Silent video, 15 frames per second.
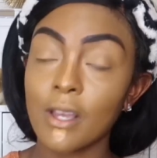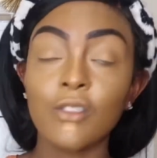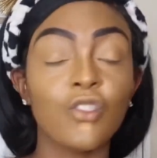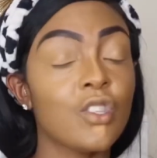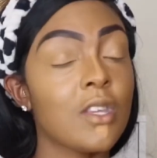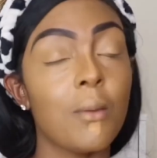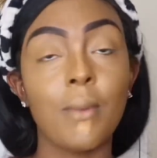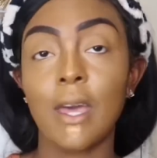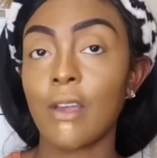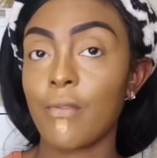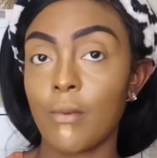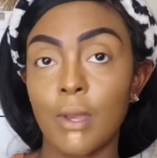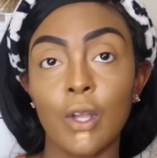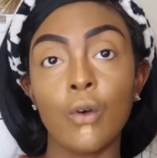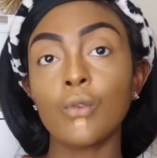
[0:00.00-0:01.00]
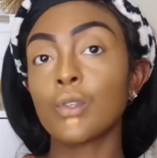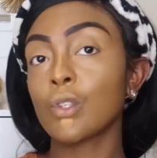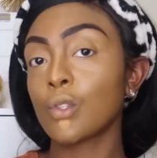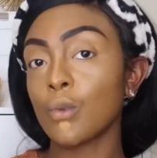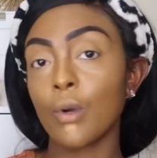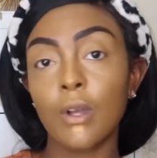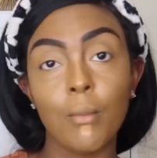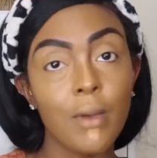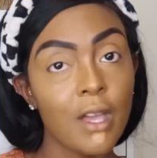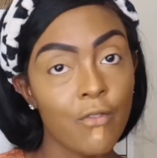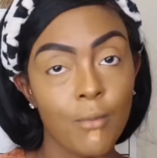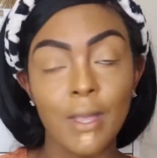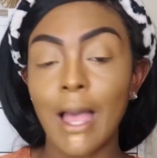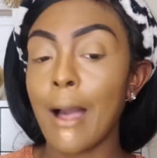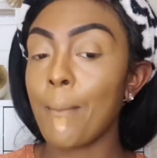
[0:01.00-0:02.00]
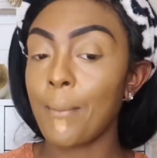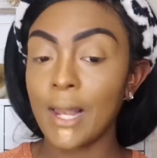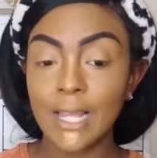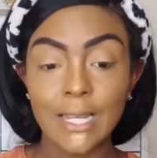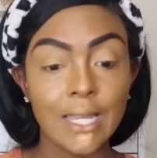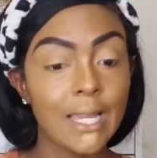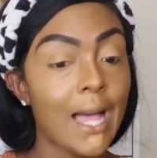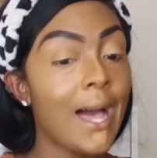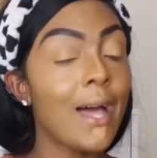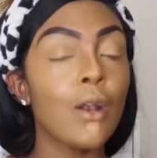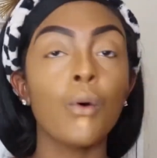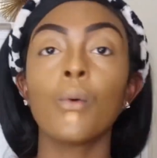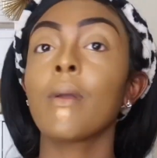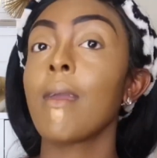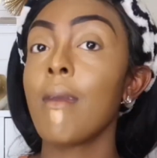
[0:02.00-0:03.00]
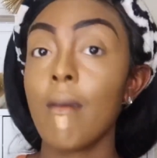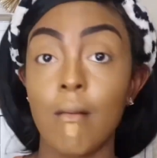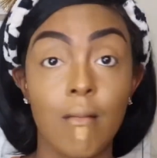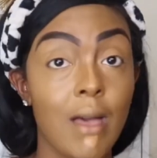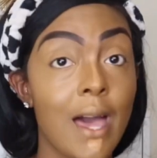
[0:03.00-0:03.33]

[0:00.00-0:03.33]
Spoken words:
Just come back for me. Go to the store, come back for me. I'm blending. I don't care.